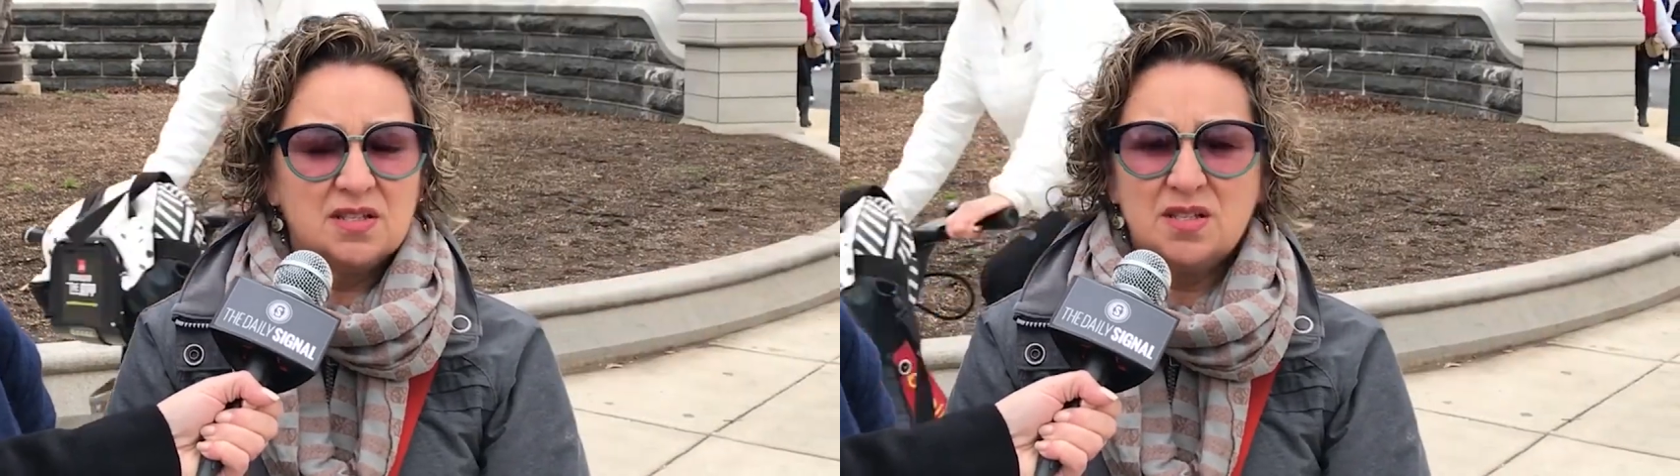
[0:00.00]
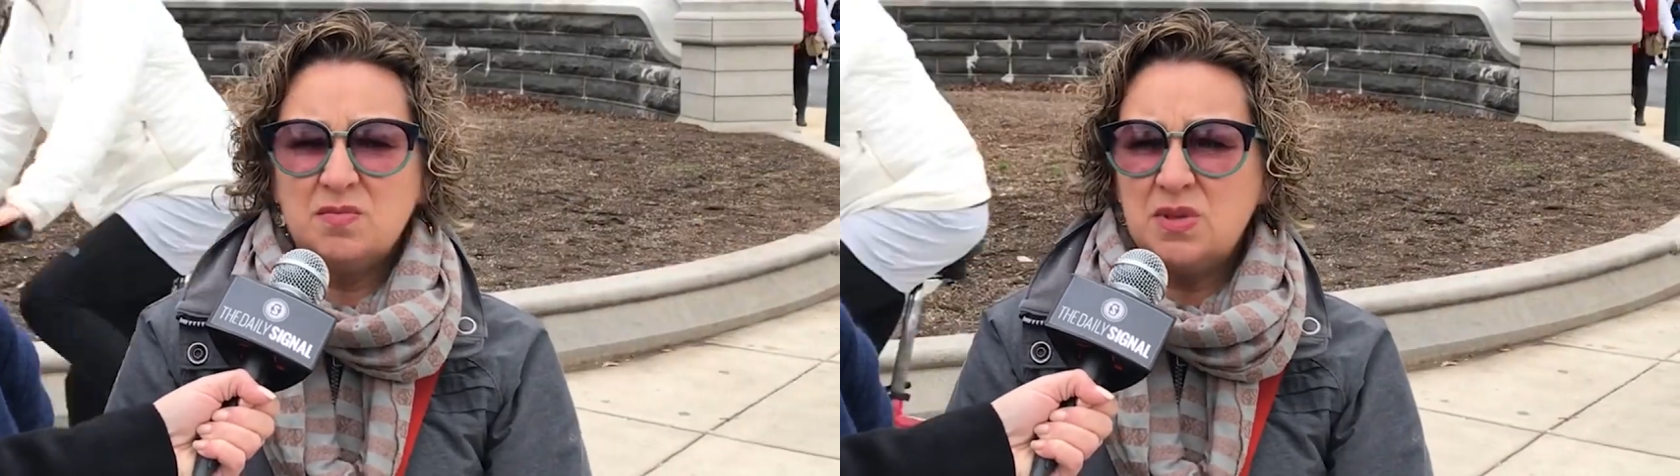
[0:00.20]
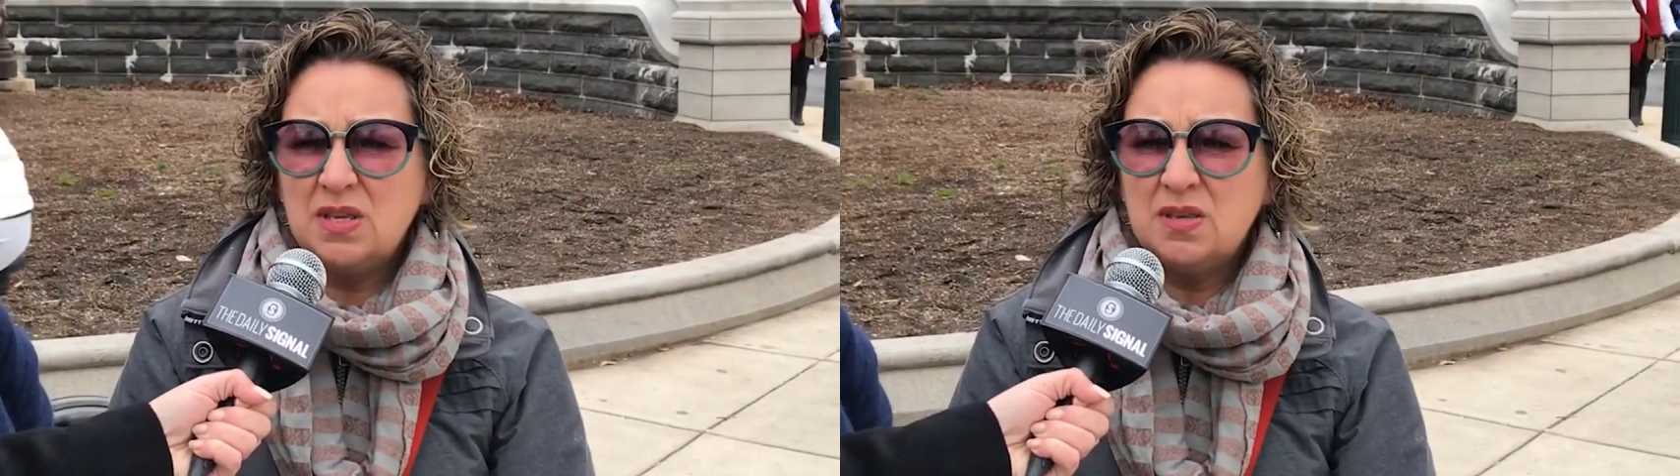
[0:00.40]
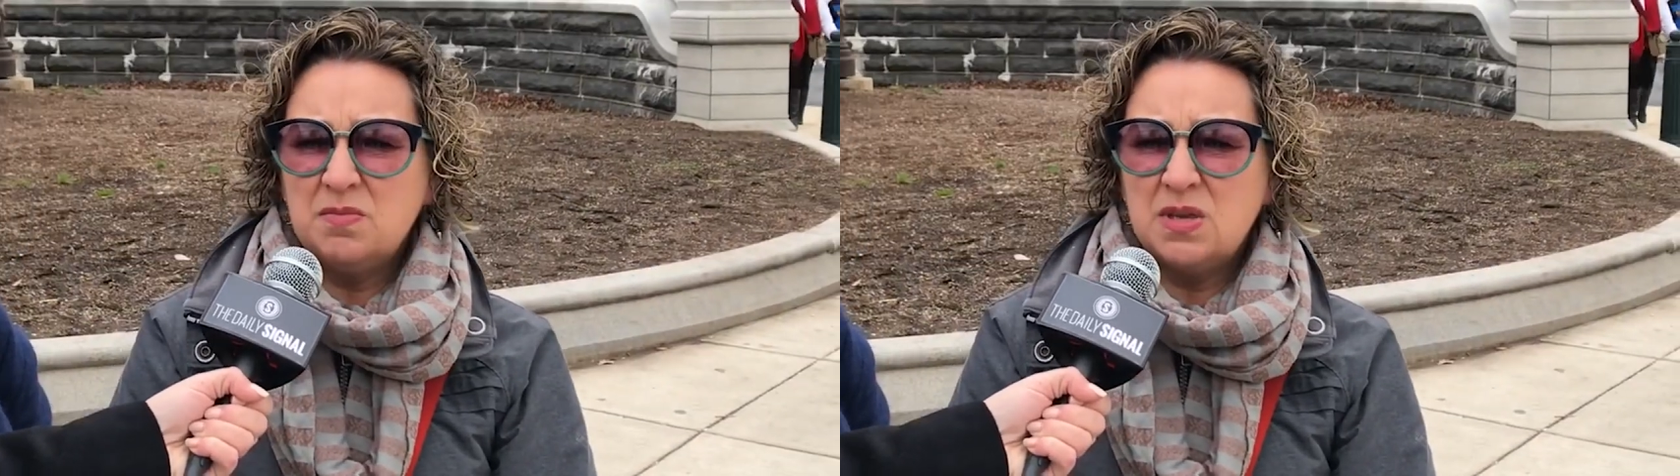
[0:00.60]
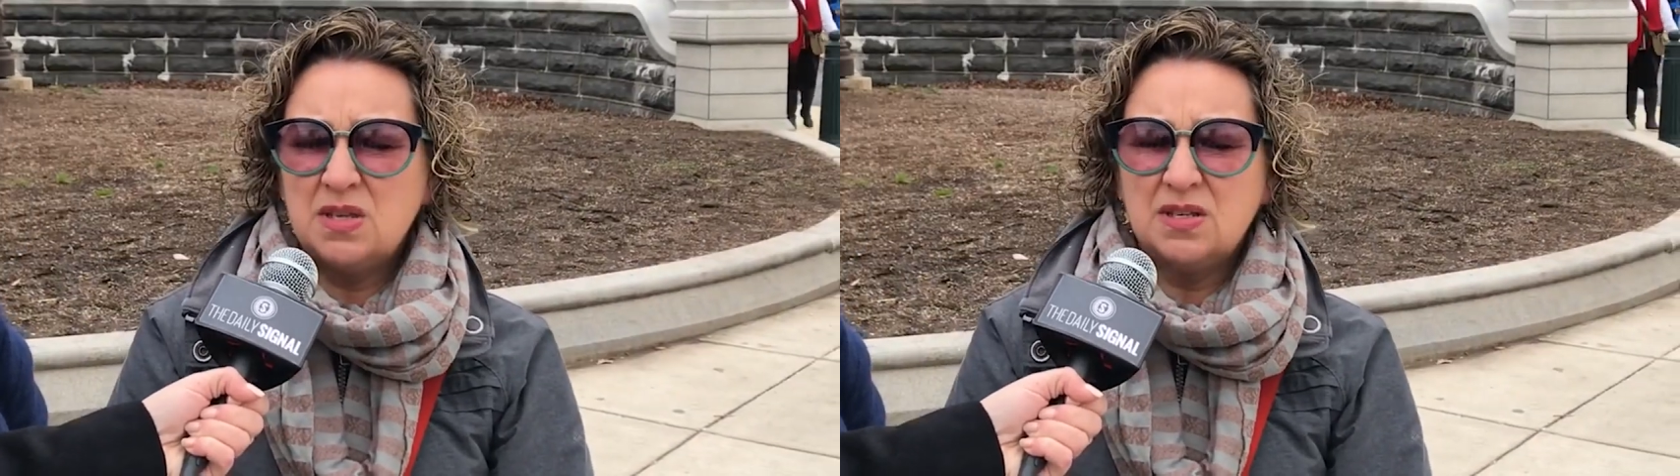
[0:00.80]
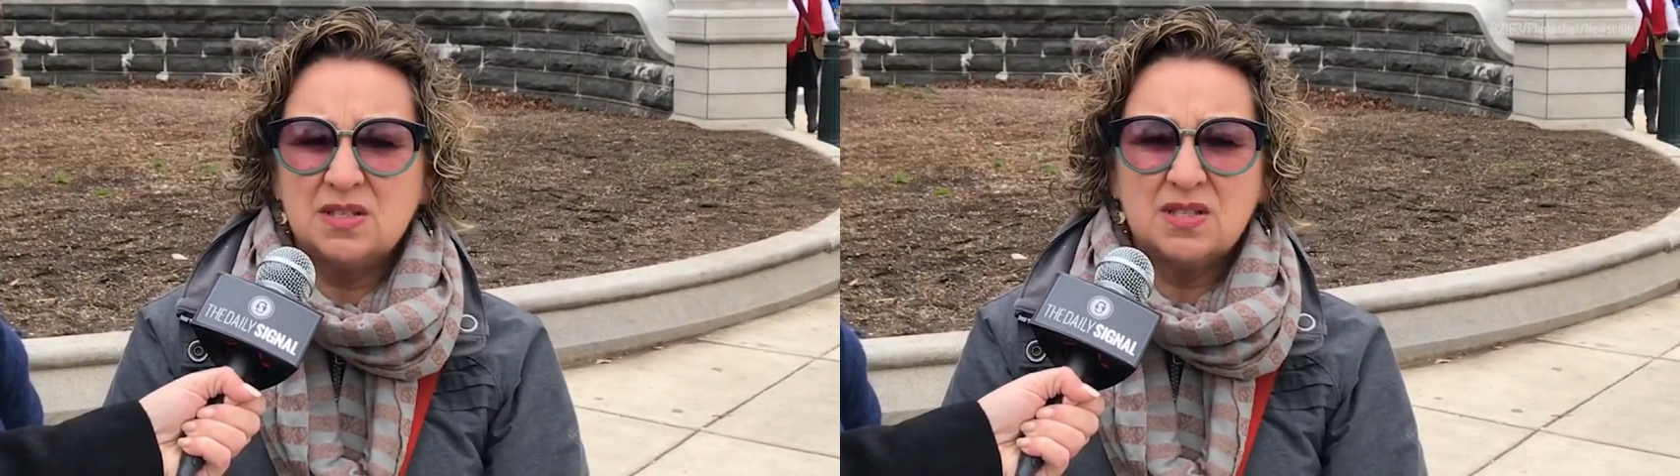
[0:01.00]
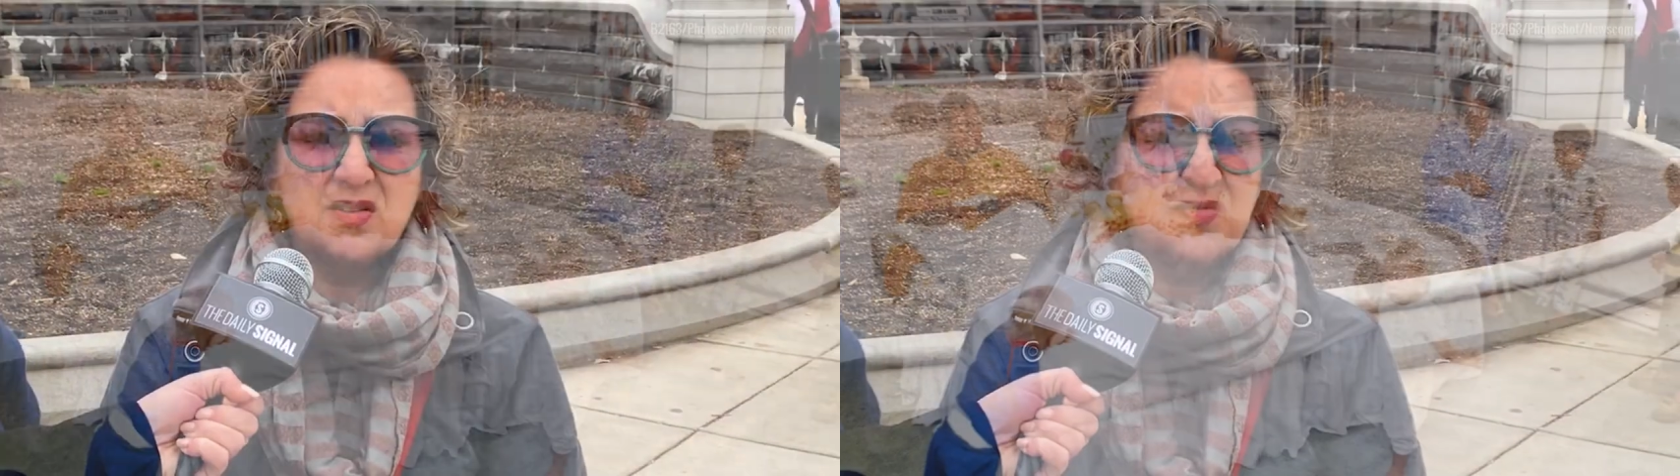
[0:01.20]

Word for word: to me means